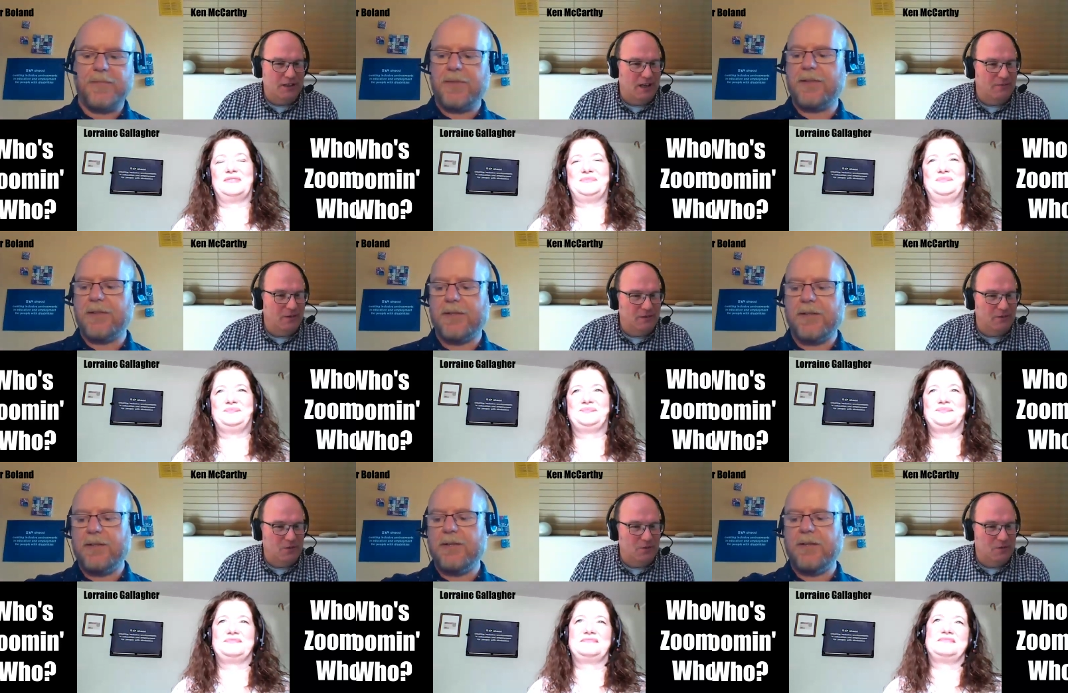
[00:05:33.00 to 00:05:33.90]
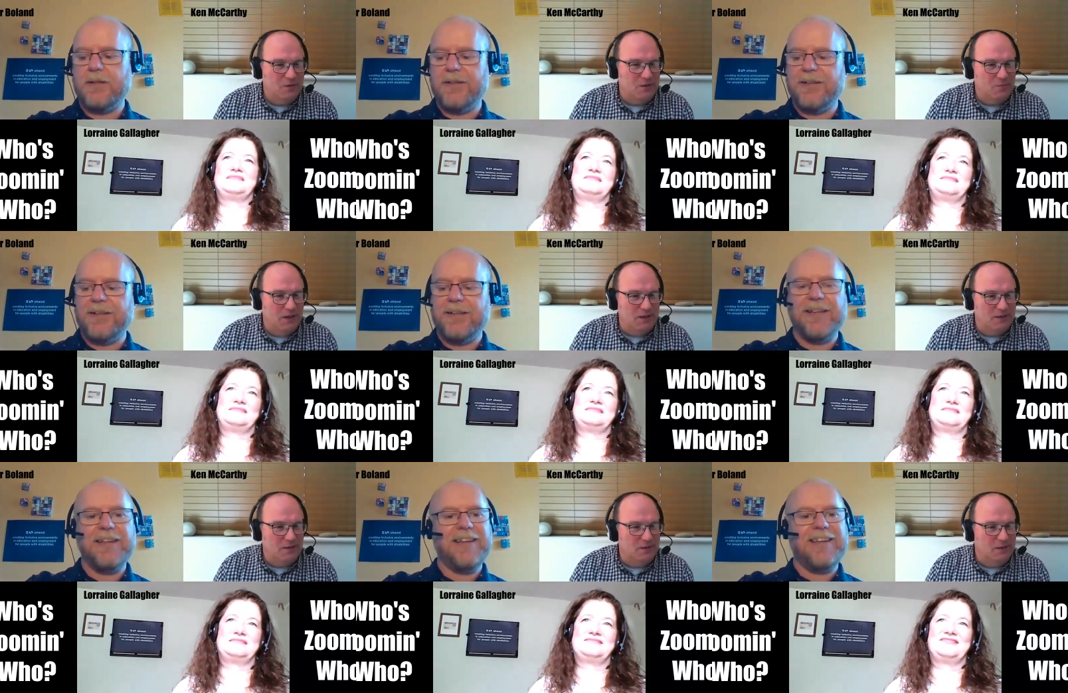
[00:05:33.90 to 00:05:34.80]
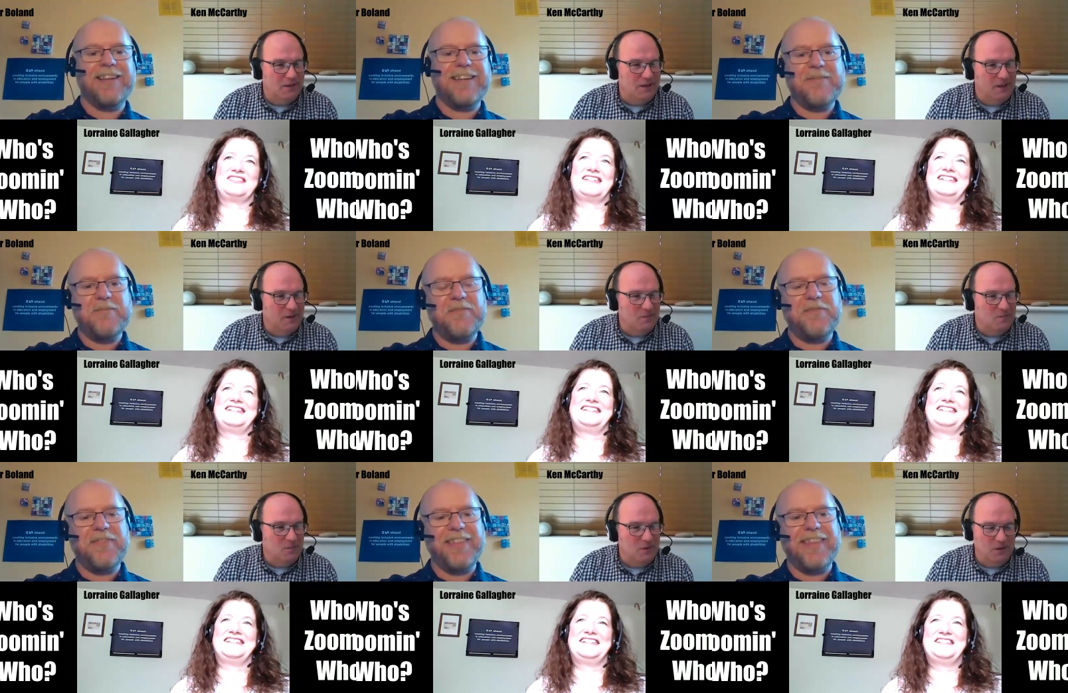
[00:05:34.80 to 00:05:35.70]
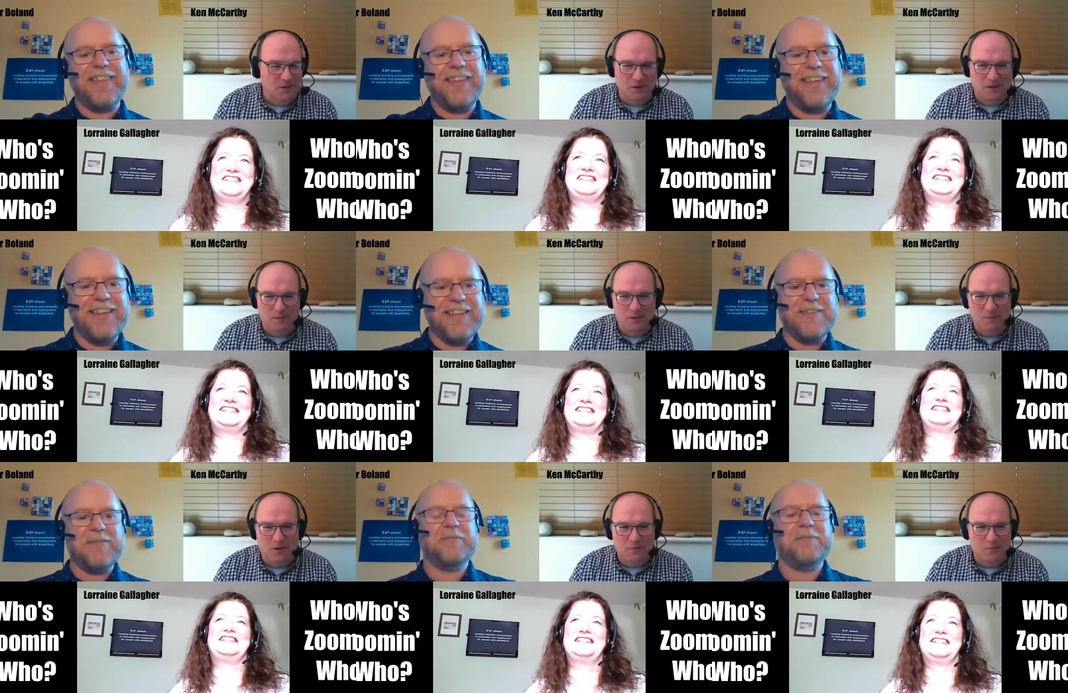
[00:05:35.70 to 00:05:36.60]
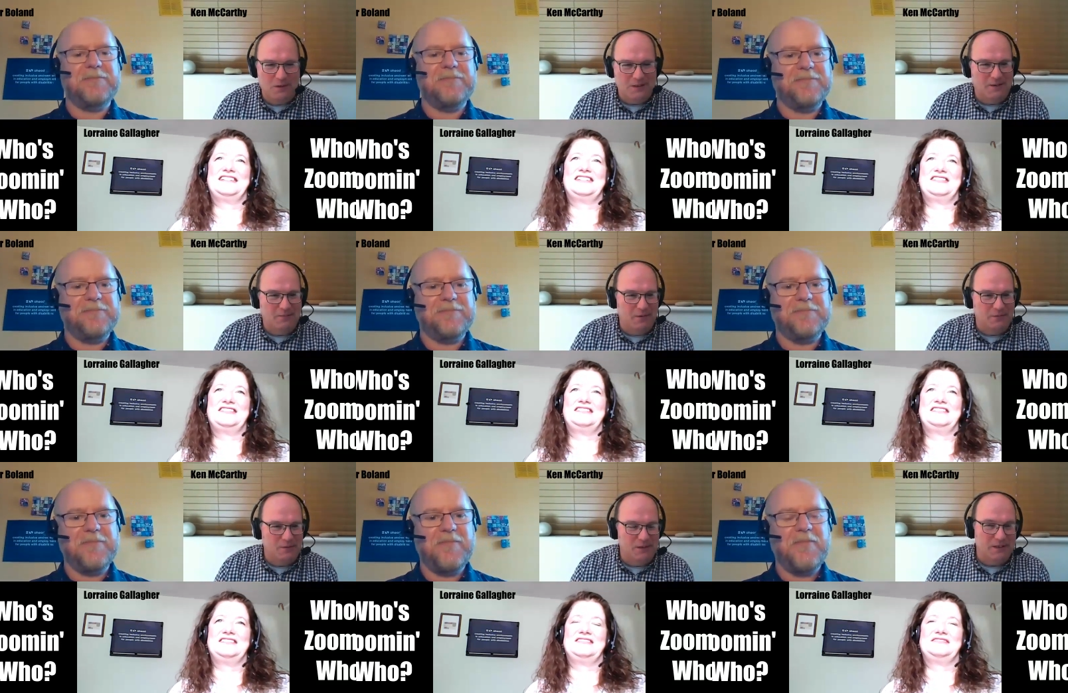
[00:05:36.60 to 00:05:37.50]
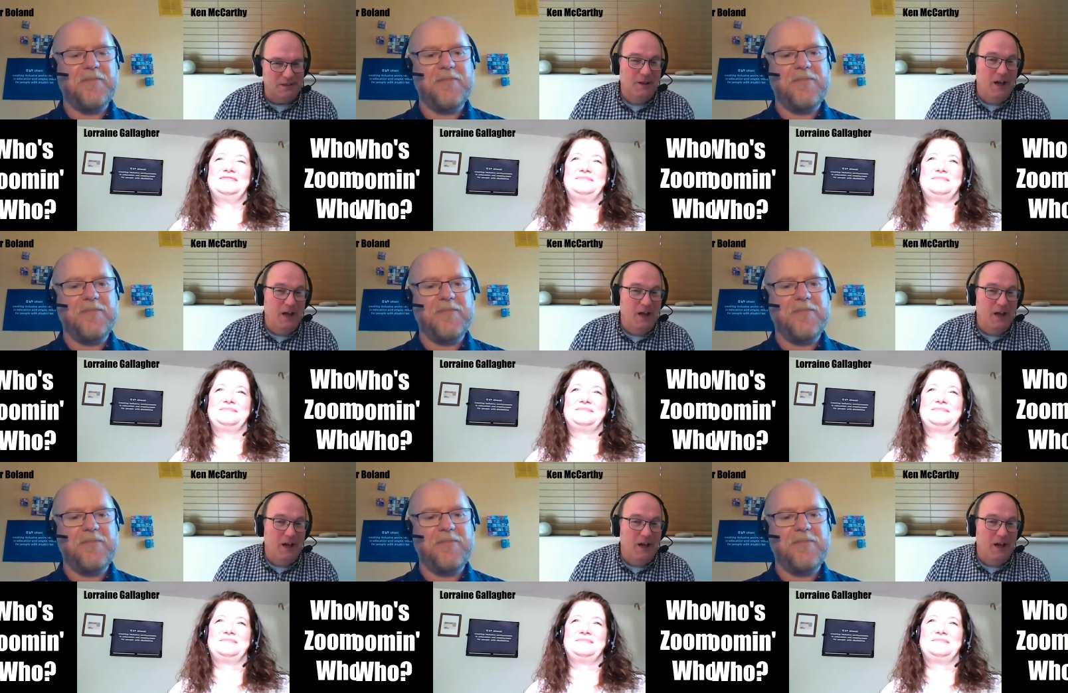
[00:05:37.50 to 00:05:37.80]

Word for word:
Speaker 1: staff like they're students as well, so um, you, you're you're probably safe enough doing that.